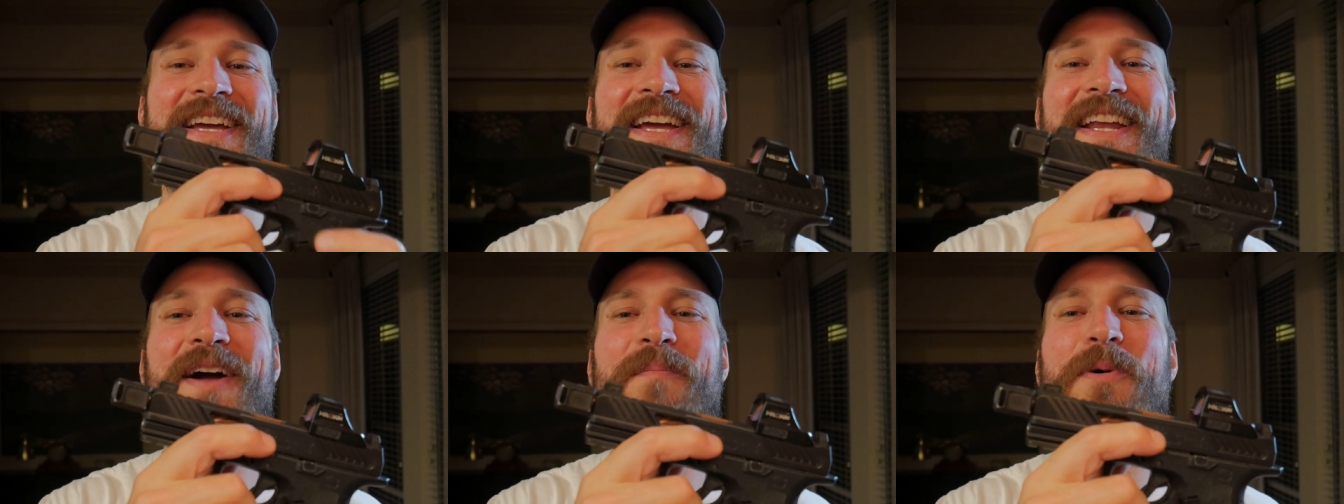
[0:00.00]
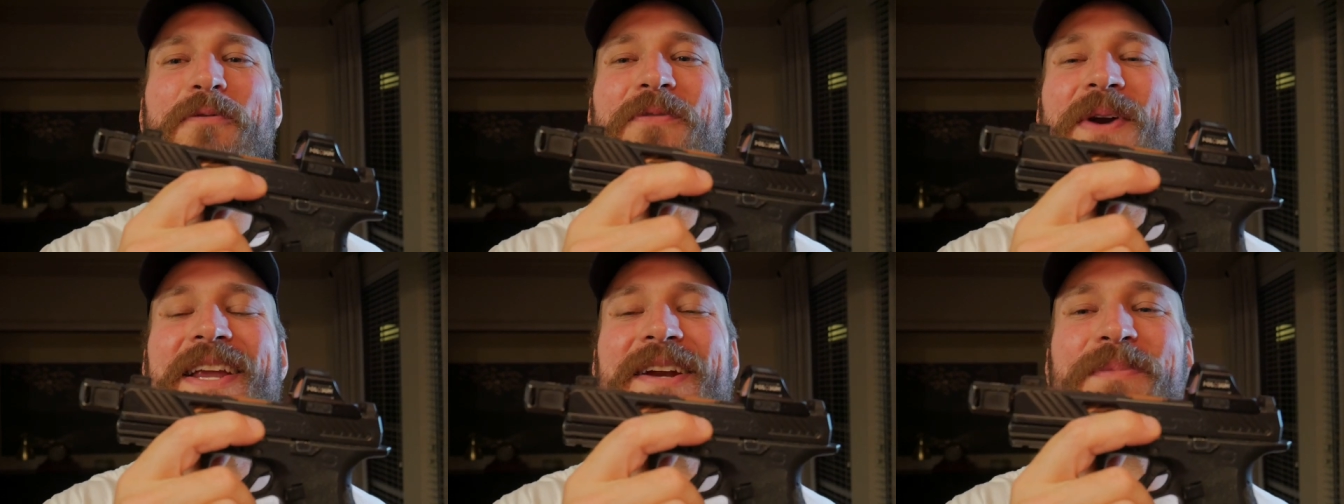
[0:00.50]
And I'm
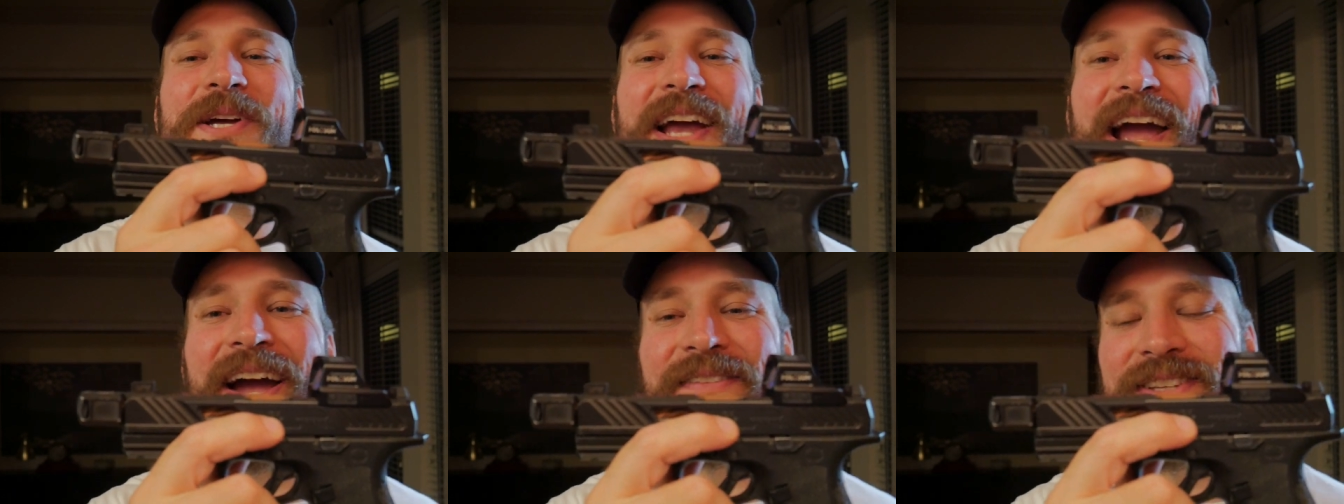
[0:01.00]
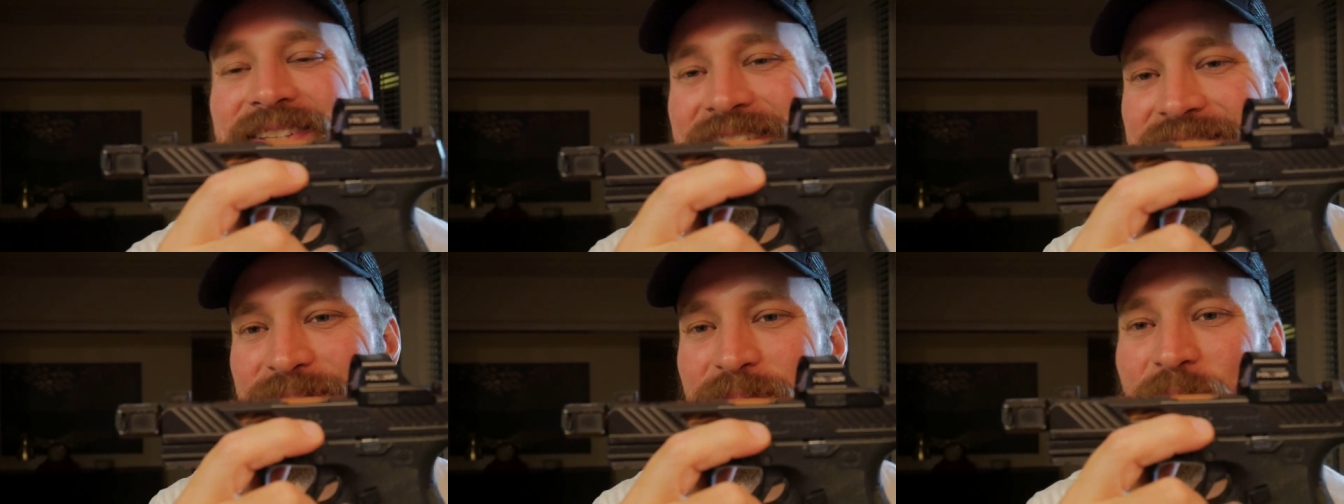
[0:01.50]
afraid I'm gonna have to
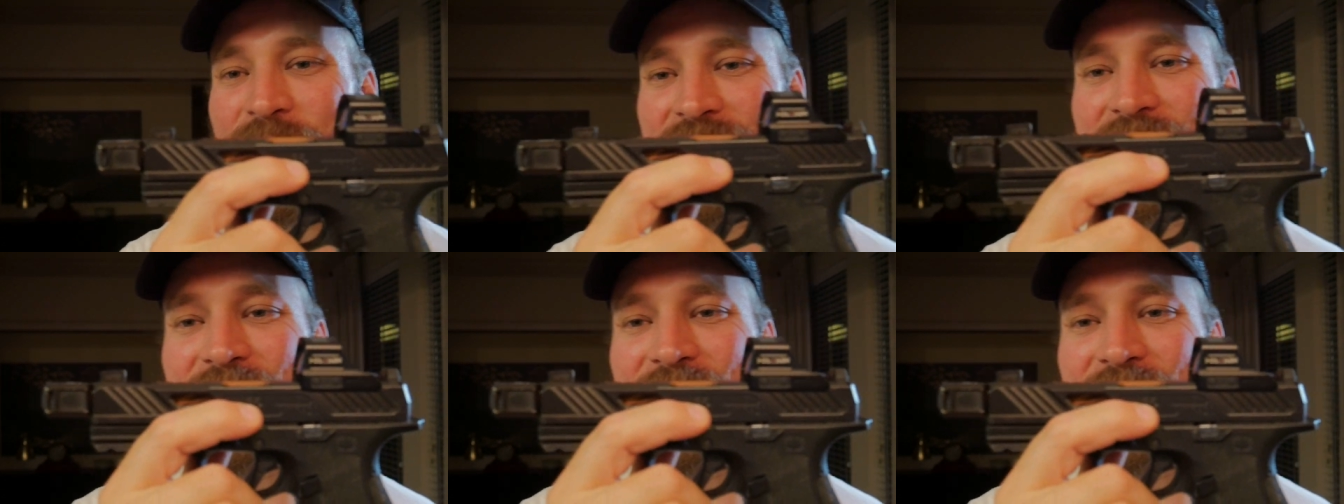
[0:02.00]
disappoint